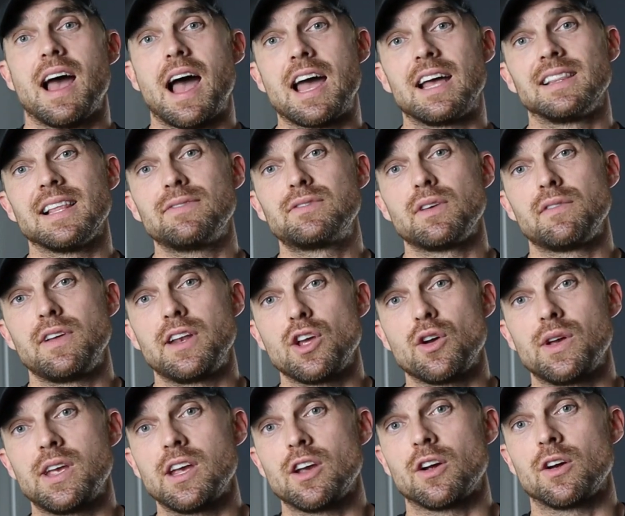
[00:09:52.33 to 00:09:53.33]
I left a
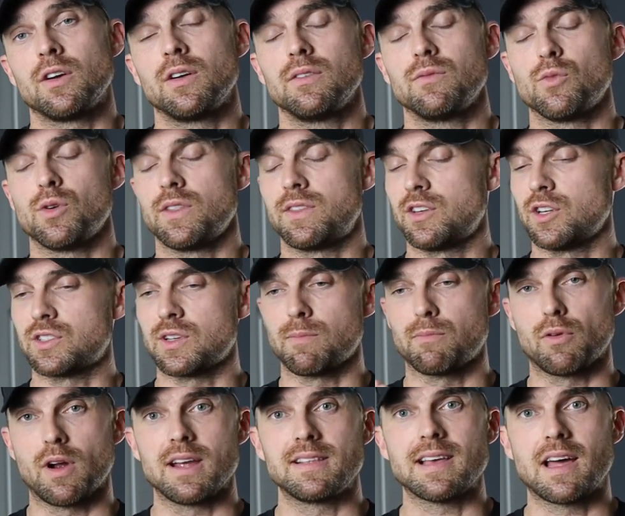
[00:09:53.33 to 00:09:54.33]
video here with just a
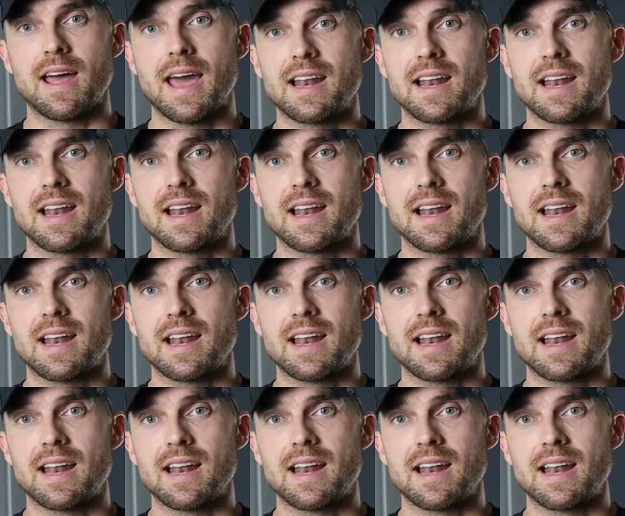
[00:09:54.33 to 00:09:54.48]
breakdown